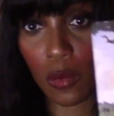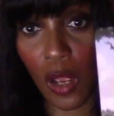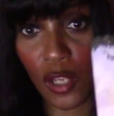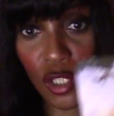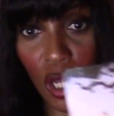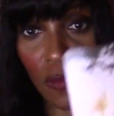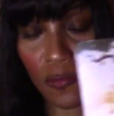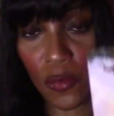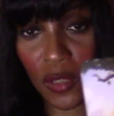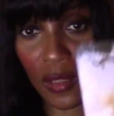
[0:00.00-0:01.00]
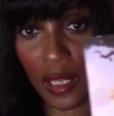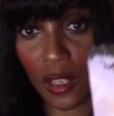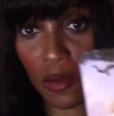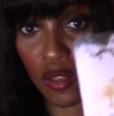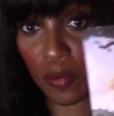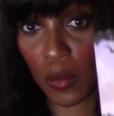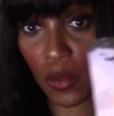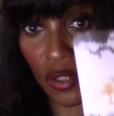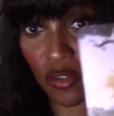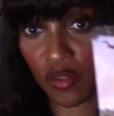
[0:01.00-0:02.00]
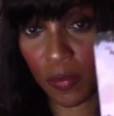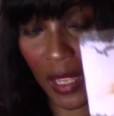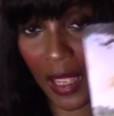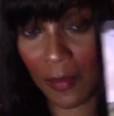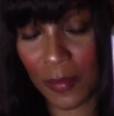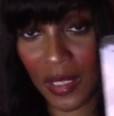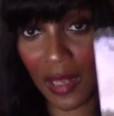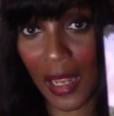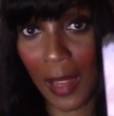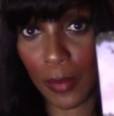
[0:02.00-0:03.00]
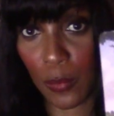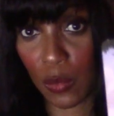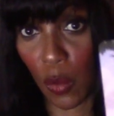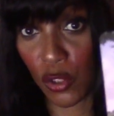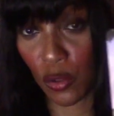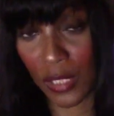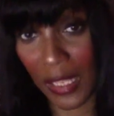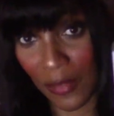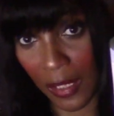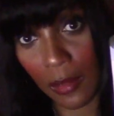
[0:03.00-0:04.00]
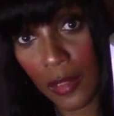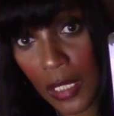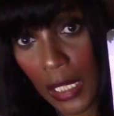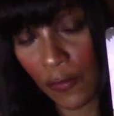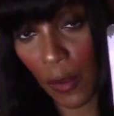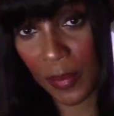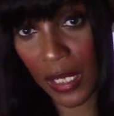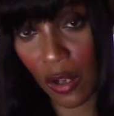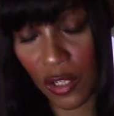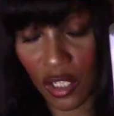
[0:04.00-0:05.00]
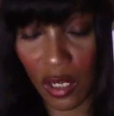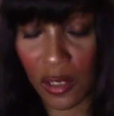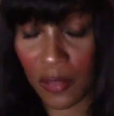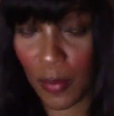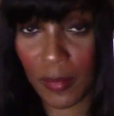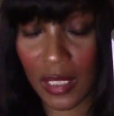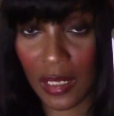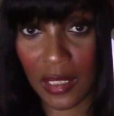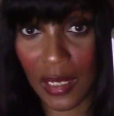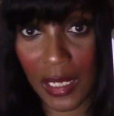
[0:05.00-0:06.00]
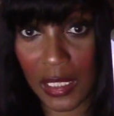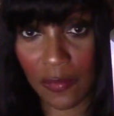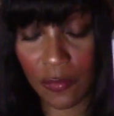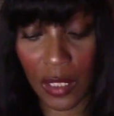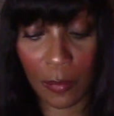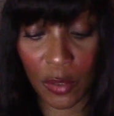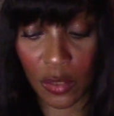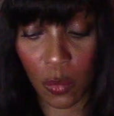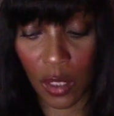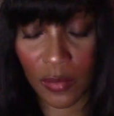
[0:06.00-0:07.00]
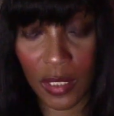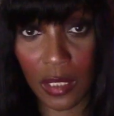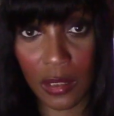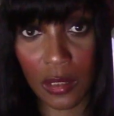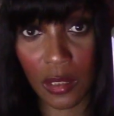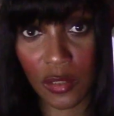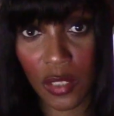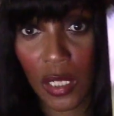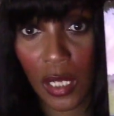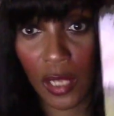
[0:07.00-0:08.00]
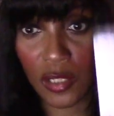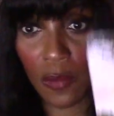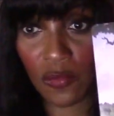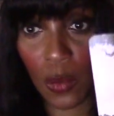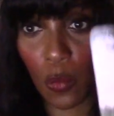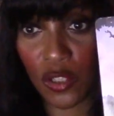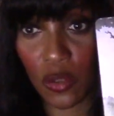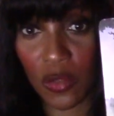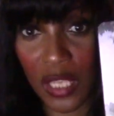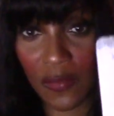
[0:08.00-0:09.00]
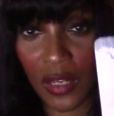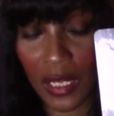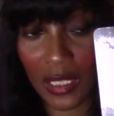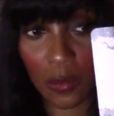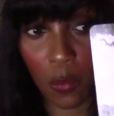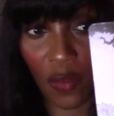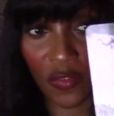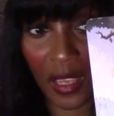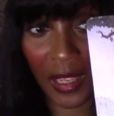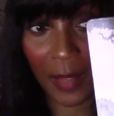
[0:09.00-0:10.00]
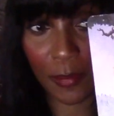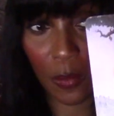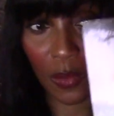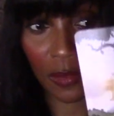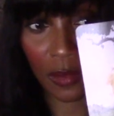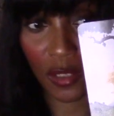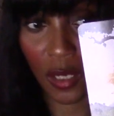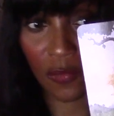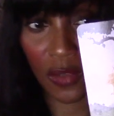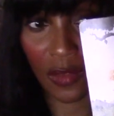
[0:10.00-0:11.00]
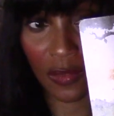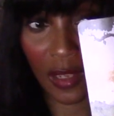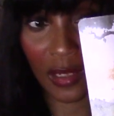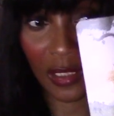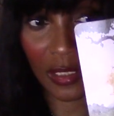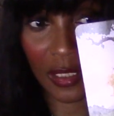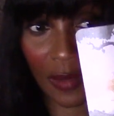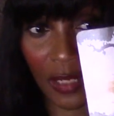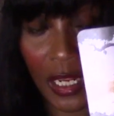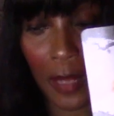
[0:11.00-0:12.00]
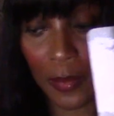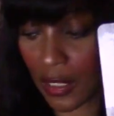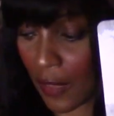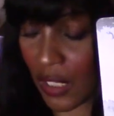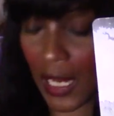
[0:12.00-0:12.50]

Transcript: you, I don't feel that they're going to be 100% happy with what you're giving if I'm being honest. I know you probably see it as a negative reading, but it's what I'm seeing in the cards. I don't think what you're giving is what they're happy with. I don't think that they're necessarily, because they've